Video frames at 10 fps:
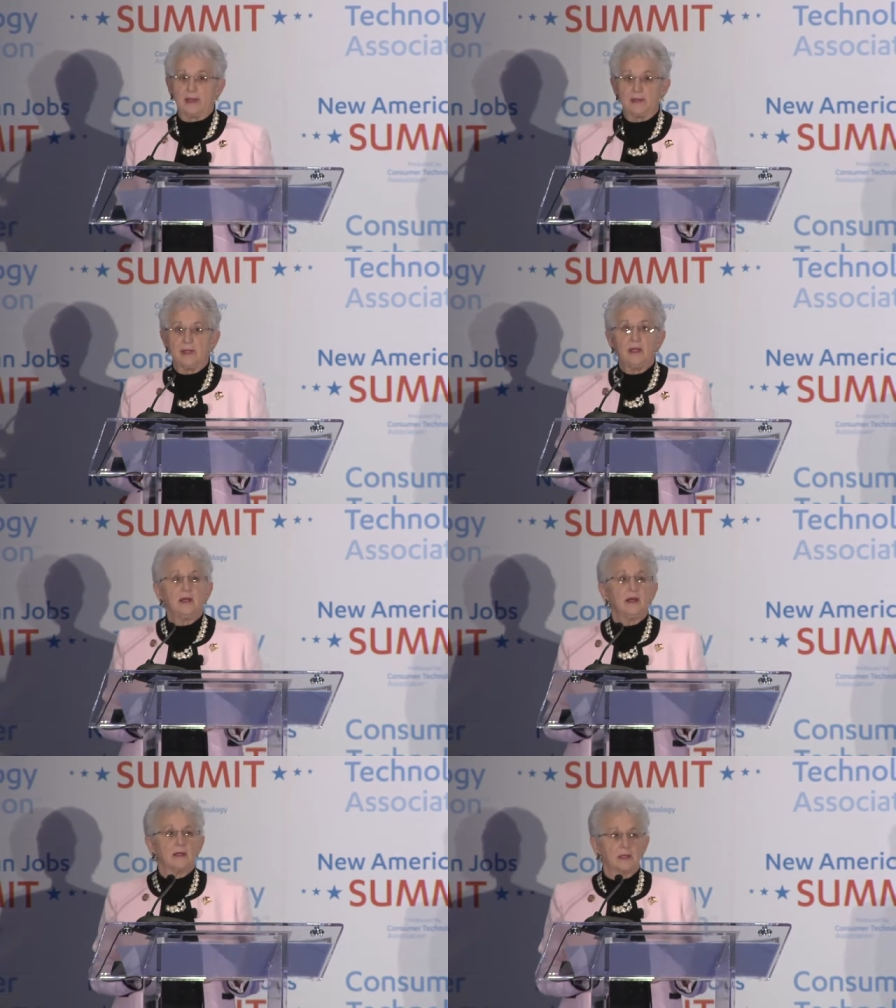that
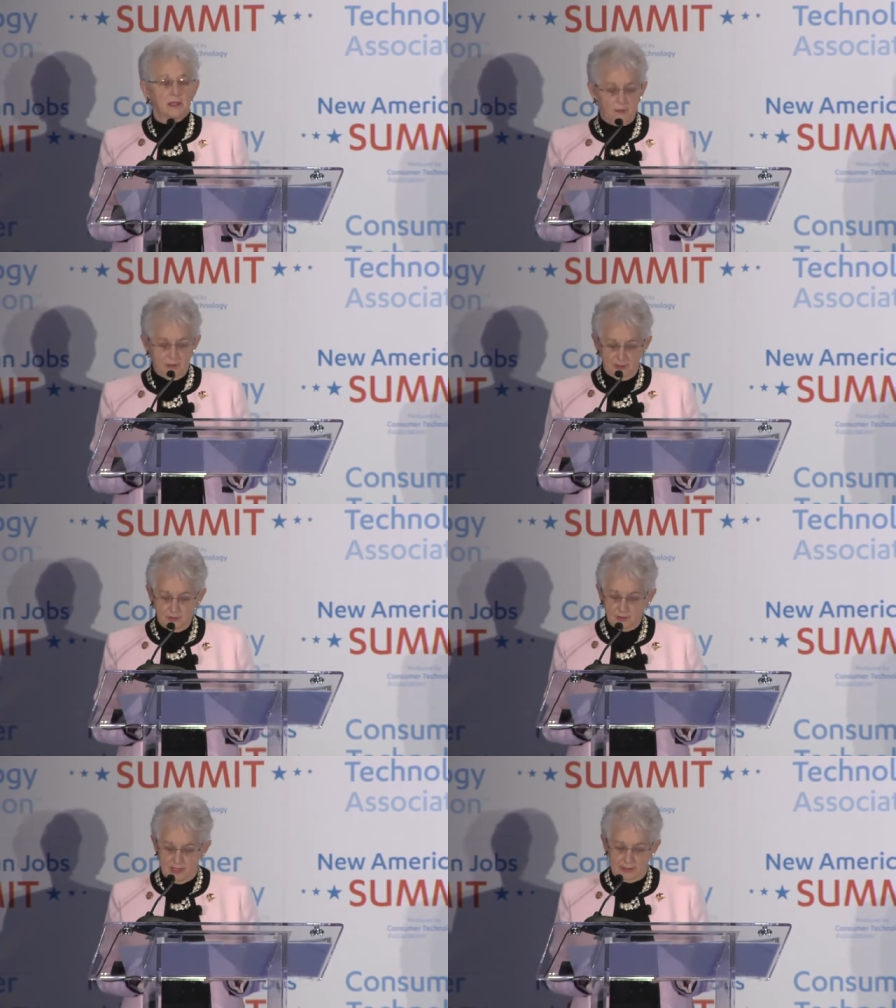a little bit
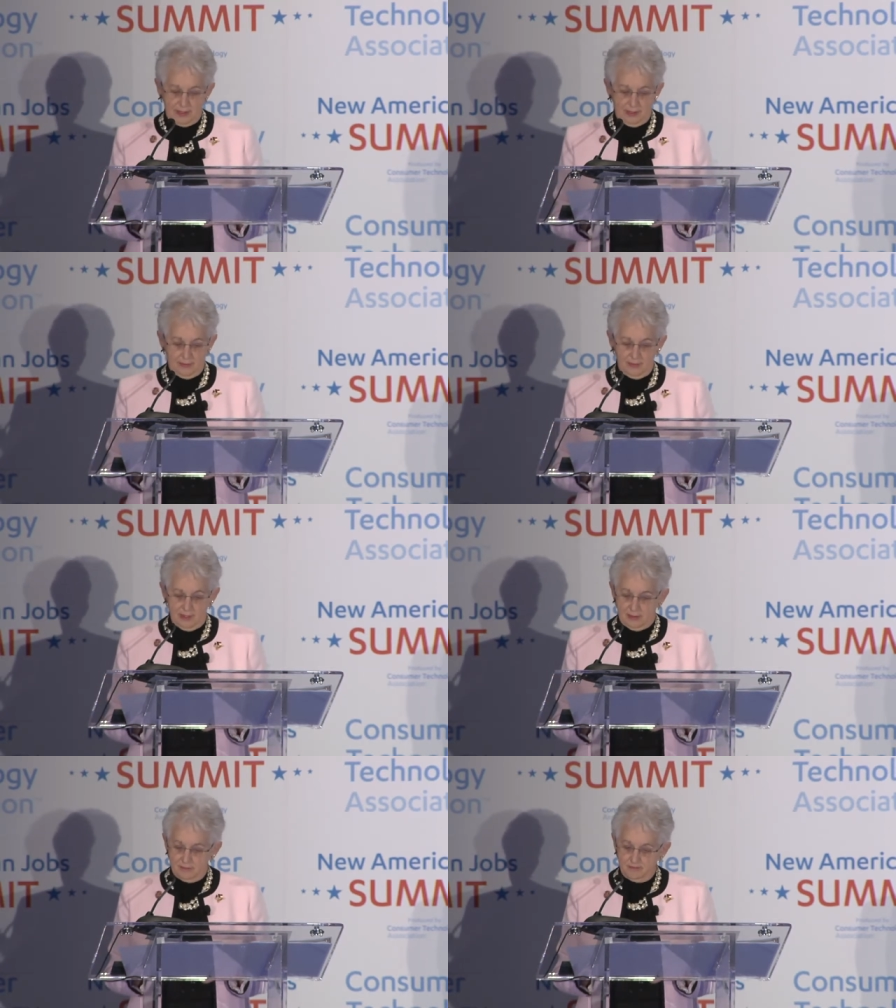as I came
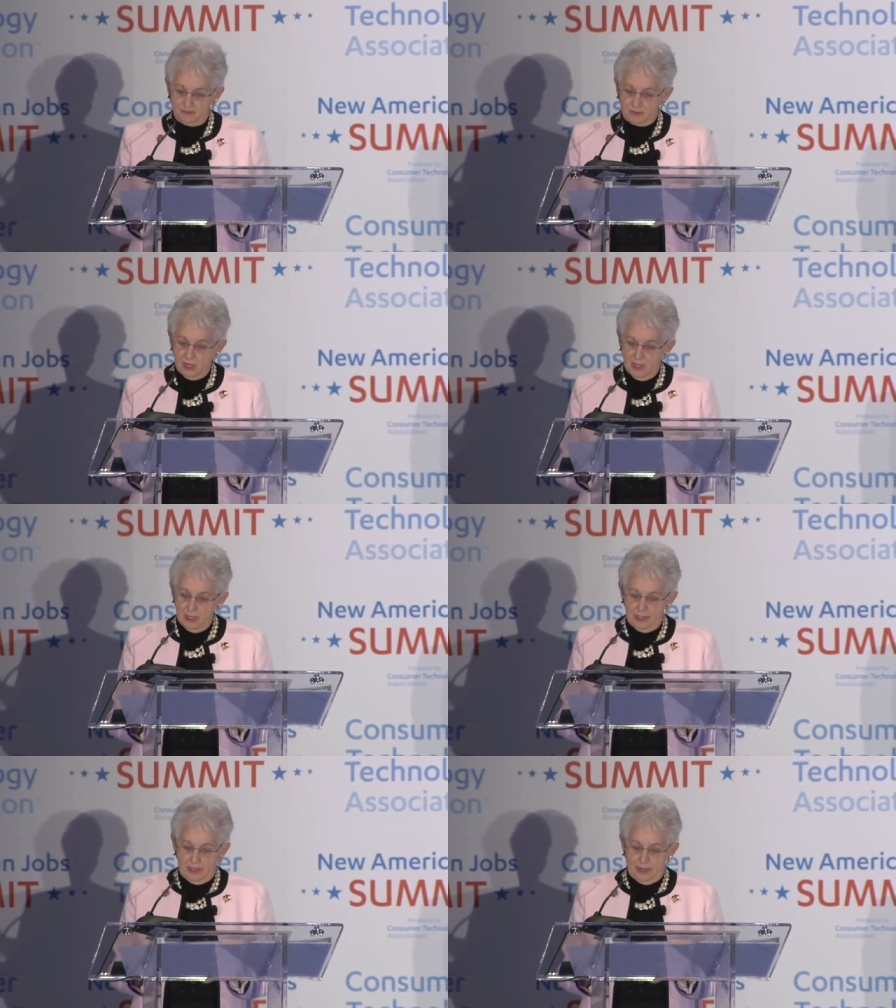in.
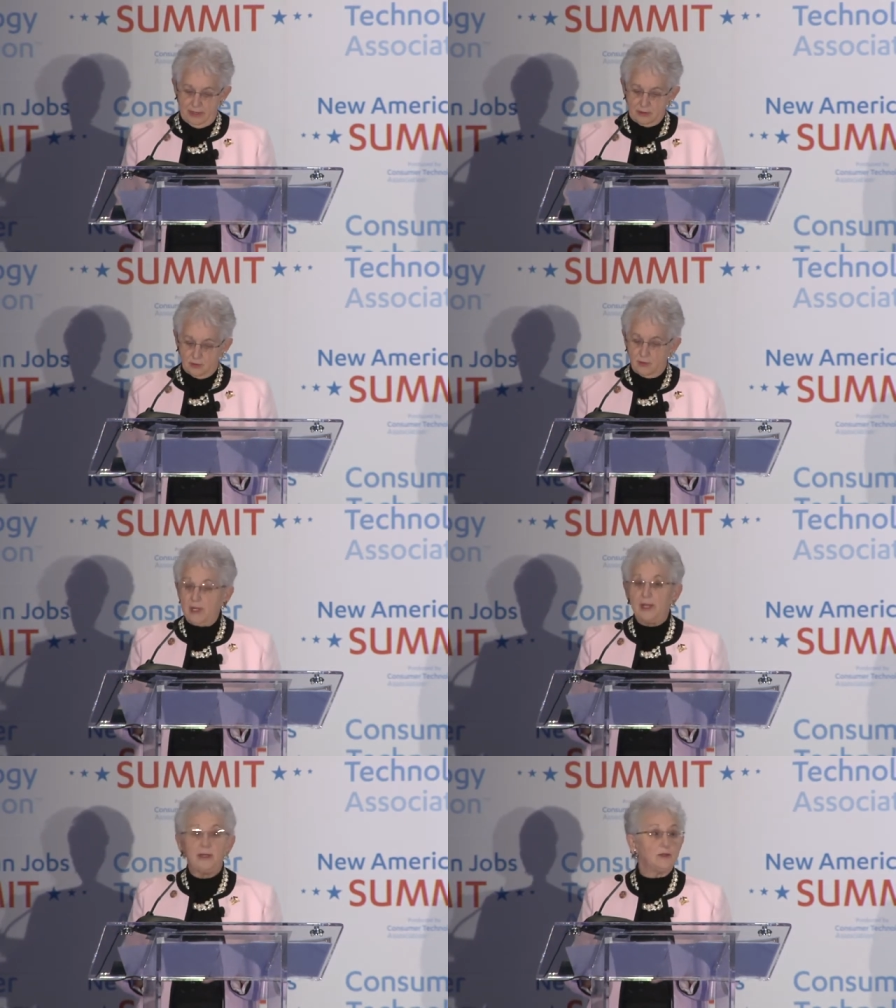Uh,
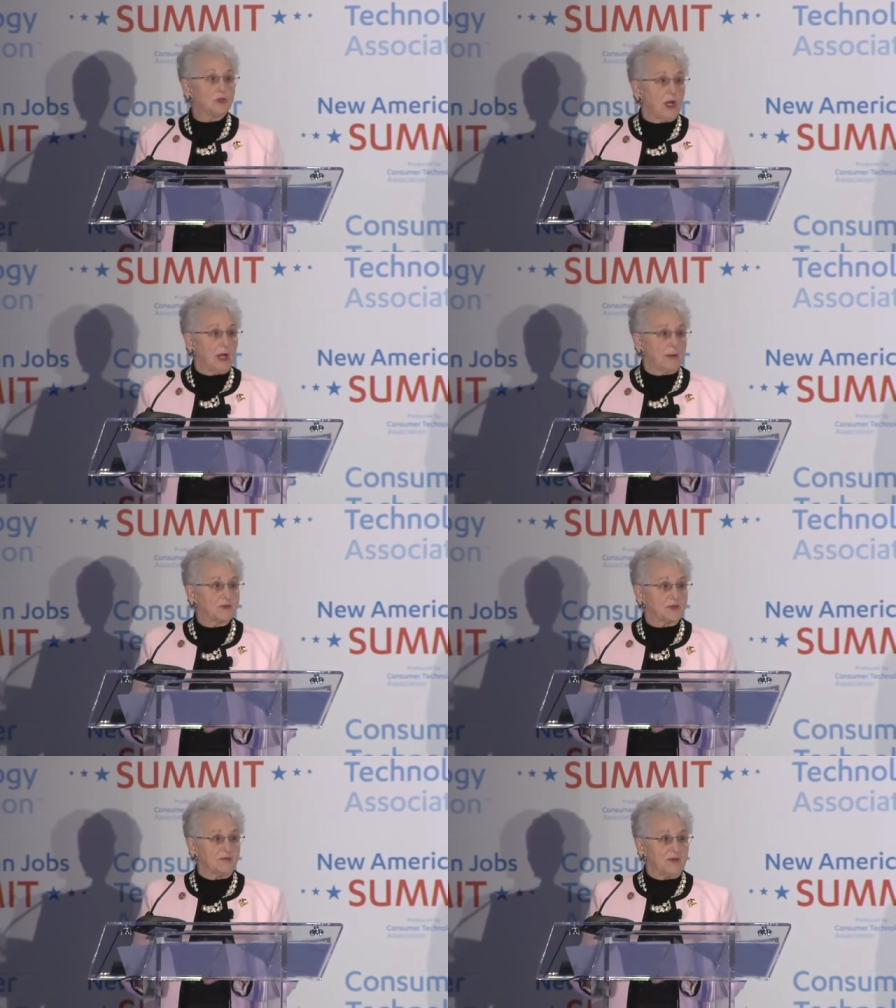creating
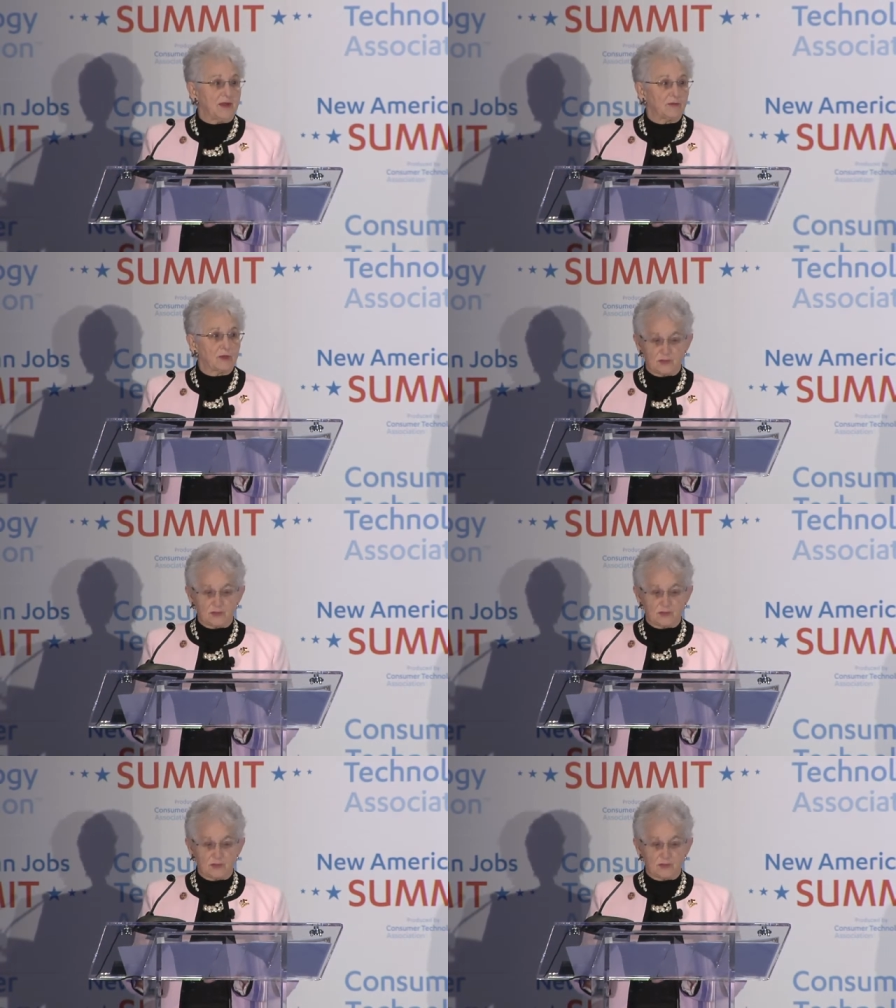jobs that have never